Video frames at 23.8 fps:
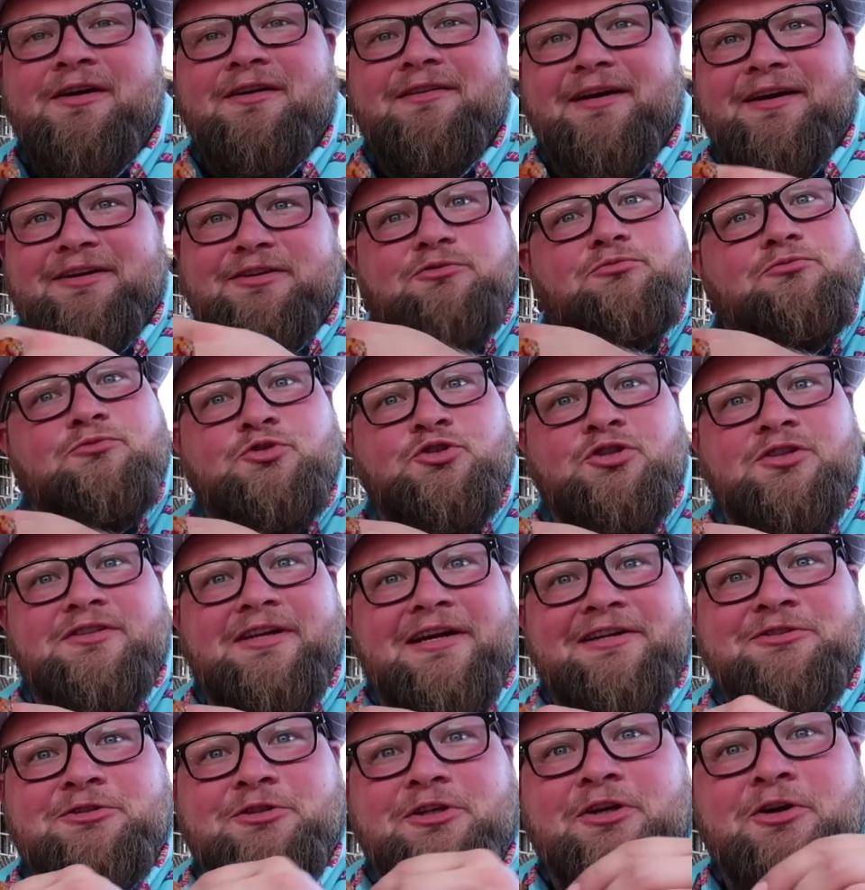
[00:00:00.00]
Like, she's
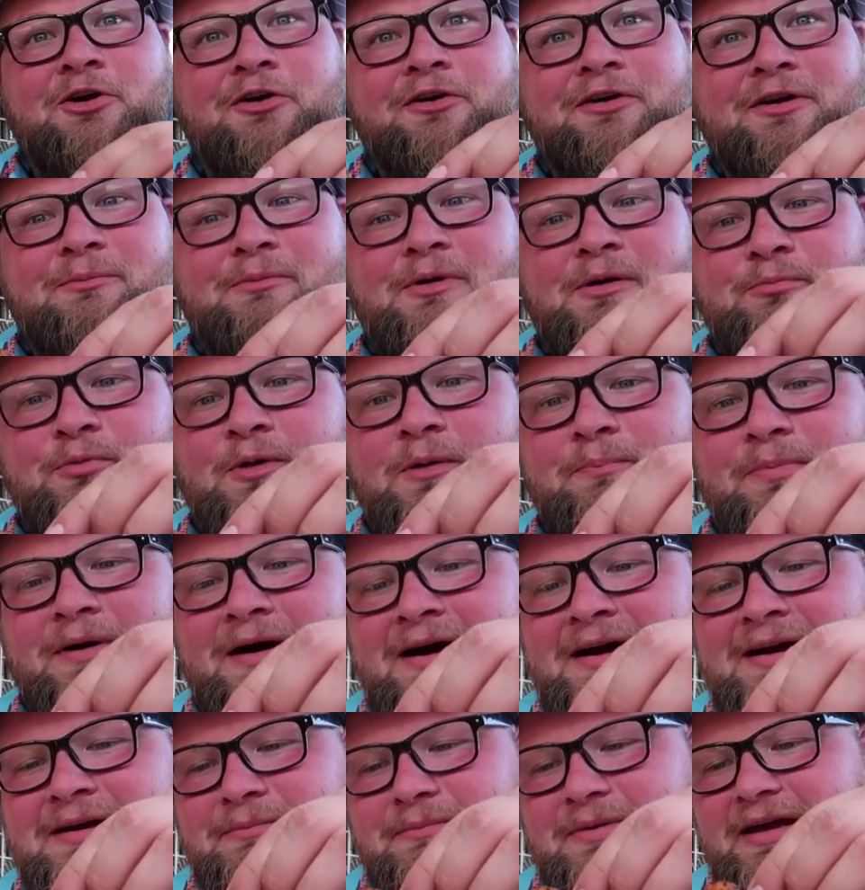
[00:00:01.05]
actually cooking them up right
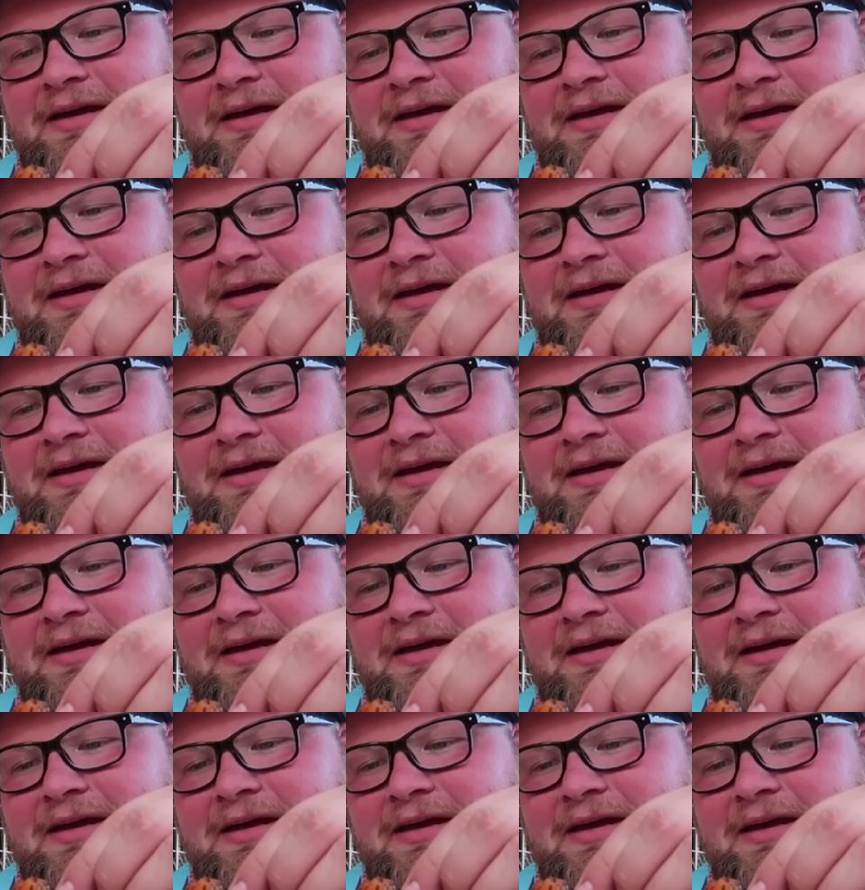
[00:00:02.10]
behind